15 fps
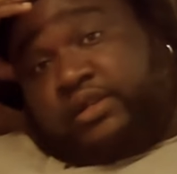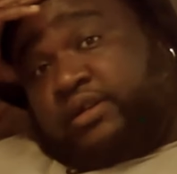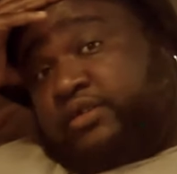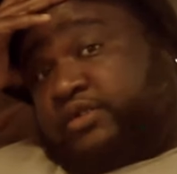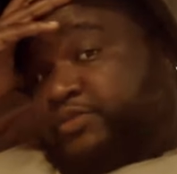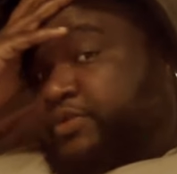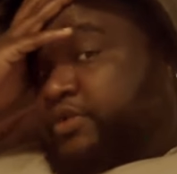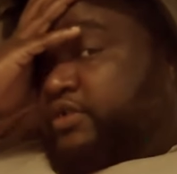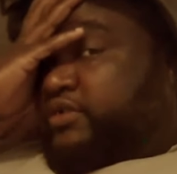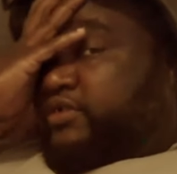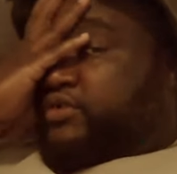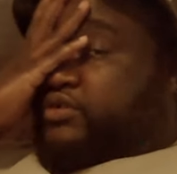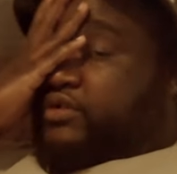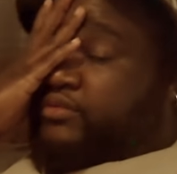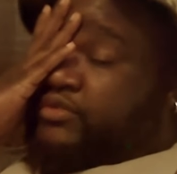Clarence
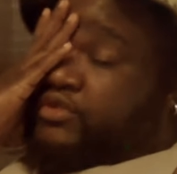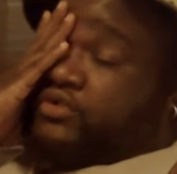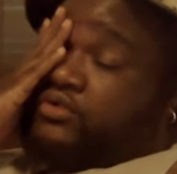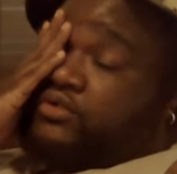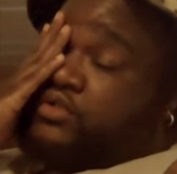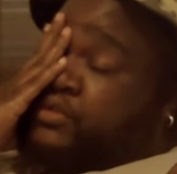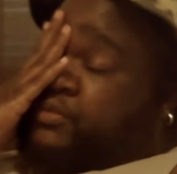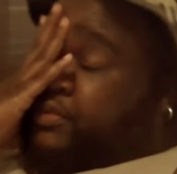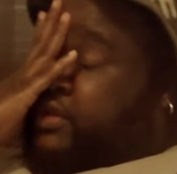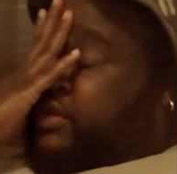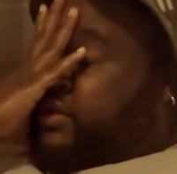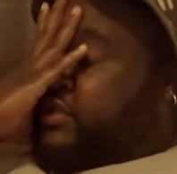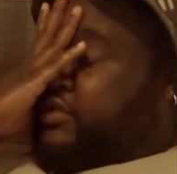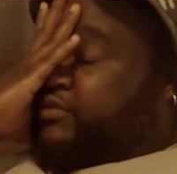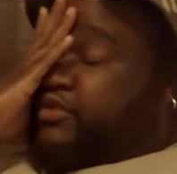Perrio. I'm the oldest
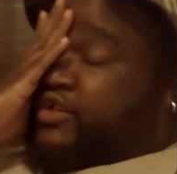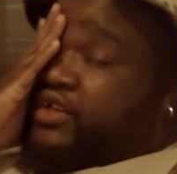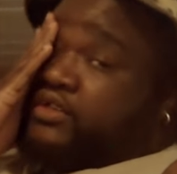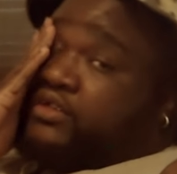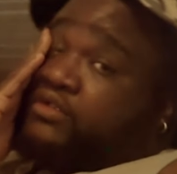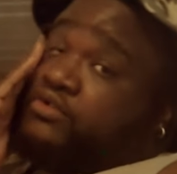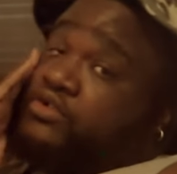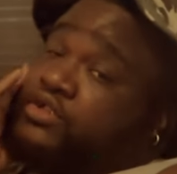brother of Brandy and